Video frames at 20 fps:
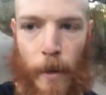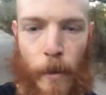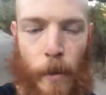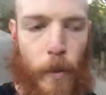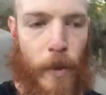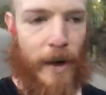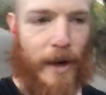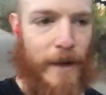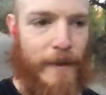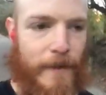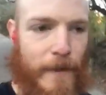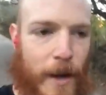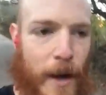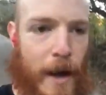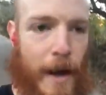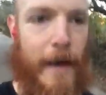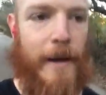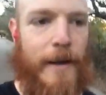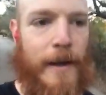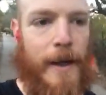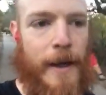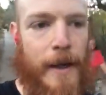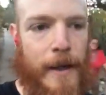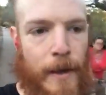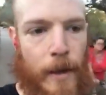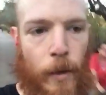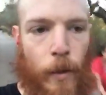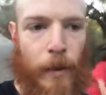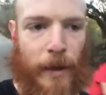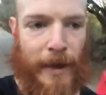what
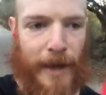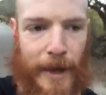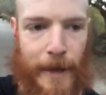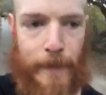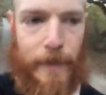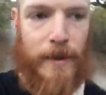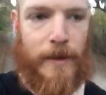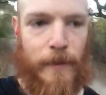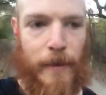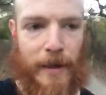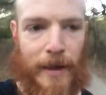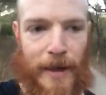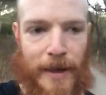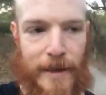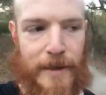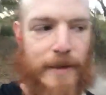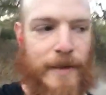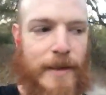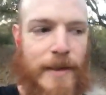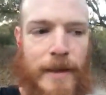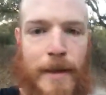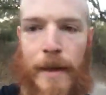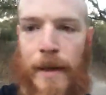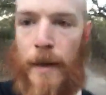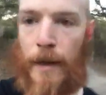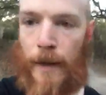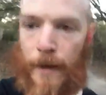came to me is,